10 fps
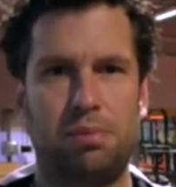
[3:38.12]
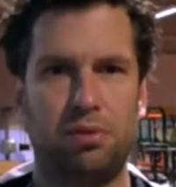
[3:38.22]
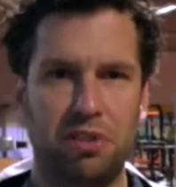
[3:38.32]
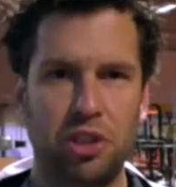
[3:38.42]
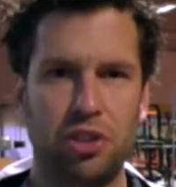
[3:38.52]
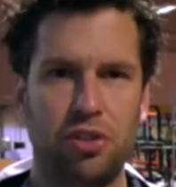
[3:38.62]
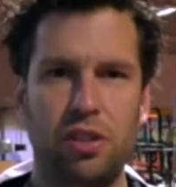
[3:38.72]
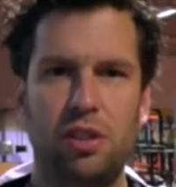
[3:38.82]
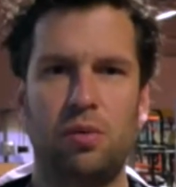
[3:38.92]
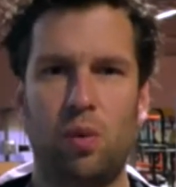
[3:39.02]

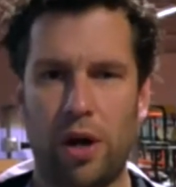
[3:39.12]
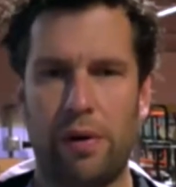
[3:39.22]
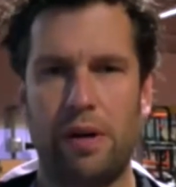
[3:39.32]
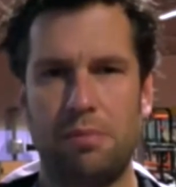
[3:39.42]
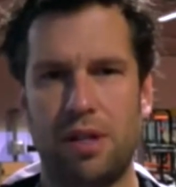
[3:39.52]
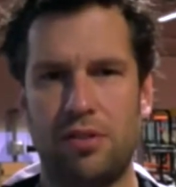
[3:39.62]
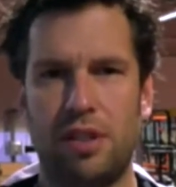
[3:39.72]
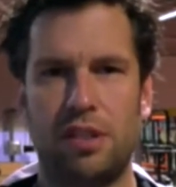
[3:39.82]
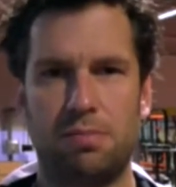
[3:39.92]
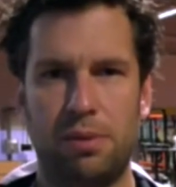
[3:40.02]
proficiency, 1 RM
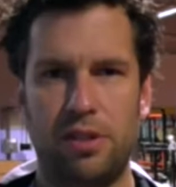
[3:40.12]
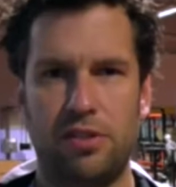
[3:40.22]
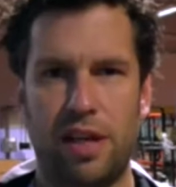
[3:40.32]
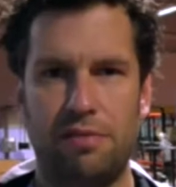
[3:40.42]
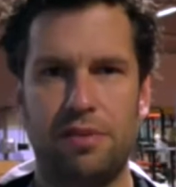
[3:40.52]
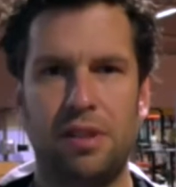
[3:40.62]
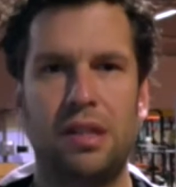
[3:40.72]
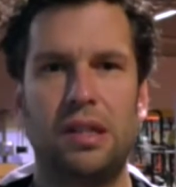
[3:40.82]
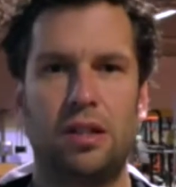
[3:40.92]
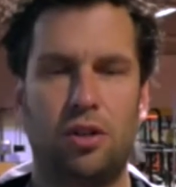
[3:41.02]
testing is pretty safe.
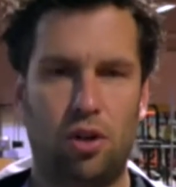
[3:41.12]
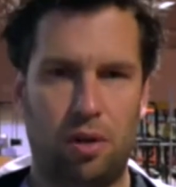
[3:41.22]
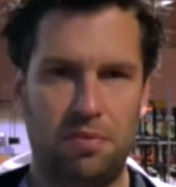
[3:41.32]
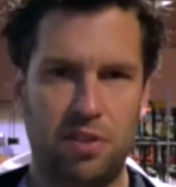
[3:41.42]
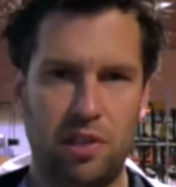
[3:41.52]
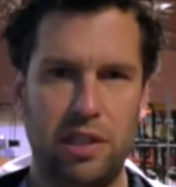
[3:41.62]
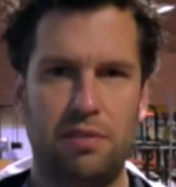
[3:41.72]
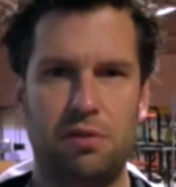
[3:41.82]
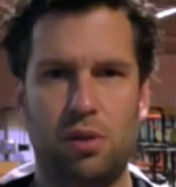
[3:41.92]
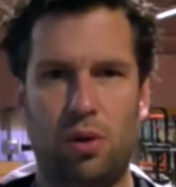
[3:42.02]
Obviously,
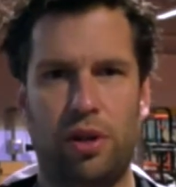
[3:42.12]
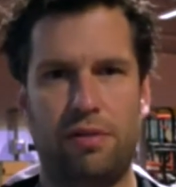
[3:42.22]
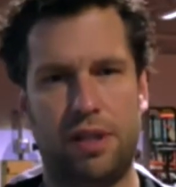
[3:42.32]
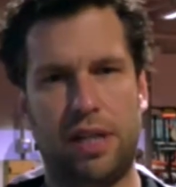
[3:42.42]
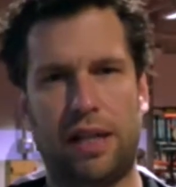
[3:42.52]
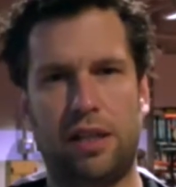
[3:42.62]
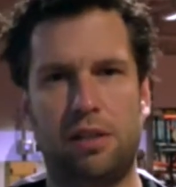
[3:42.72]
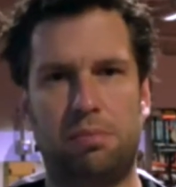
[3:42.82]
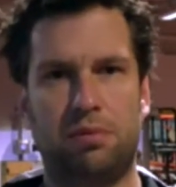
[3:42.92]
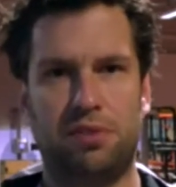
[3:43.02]
if you don't have the
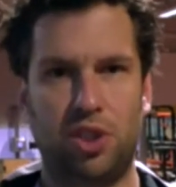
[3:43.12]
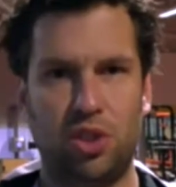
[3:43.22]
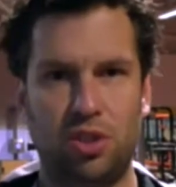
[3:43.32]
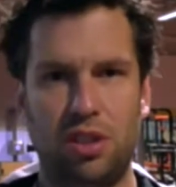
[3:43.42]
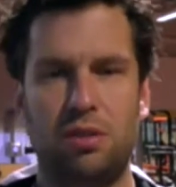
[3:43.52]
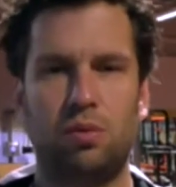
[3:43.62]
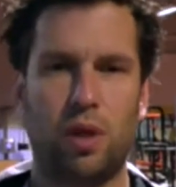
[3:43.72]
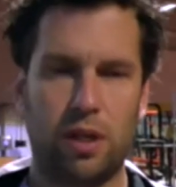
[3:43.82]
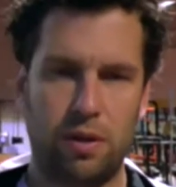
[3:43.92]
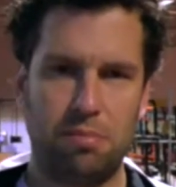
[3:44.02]
technical proficiency,
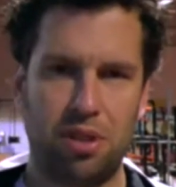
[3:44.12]
1 RM